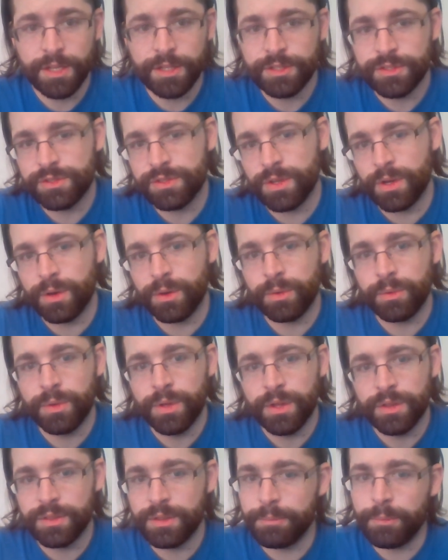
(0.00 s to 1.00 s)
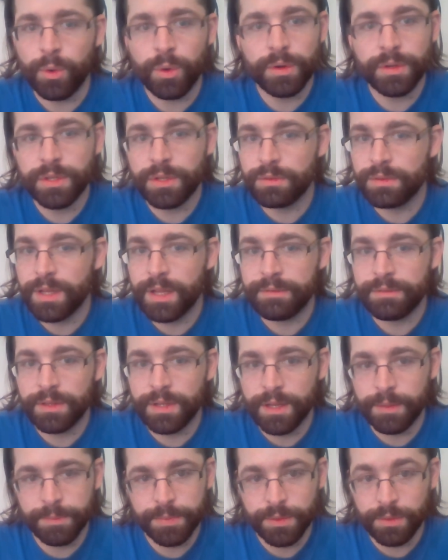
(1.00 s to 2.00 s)
So the more you level
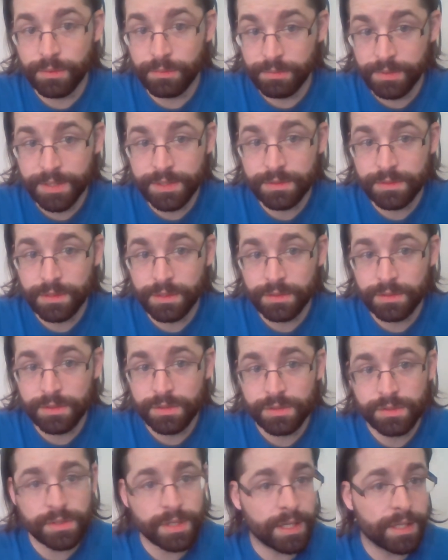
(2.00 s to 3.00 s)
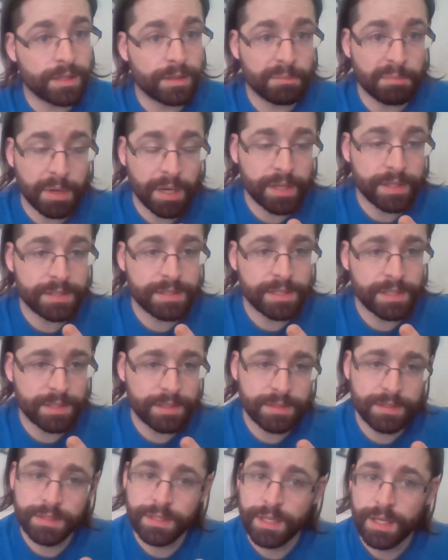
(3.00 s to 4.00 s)
up your research and your
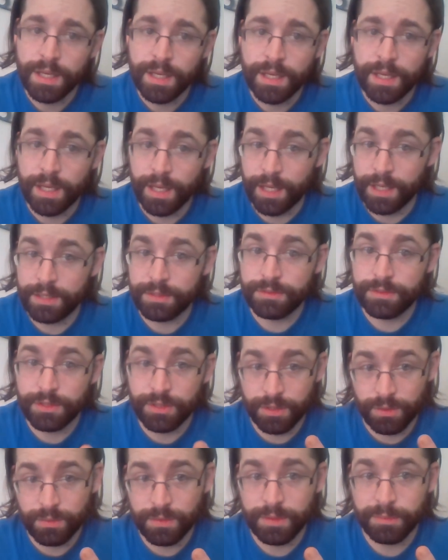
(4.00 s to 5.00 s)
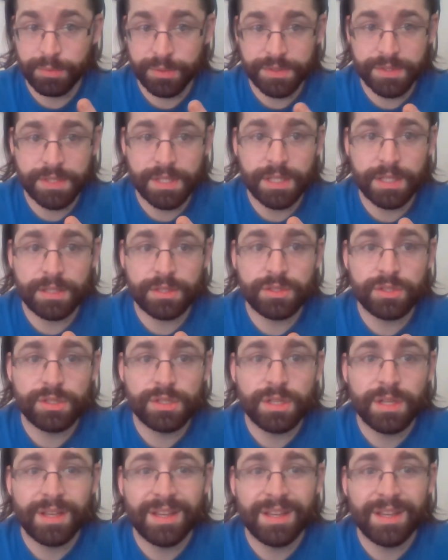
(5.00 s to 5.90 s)
politics and your prestige,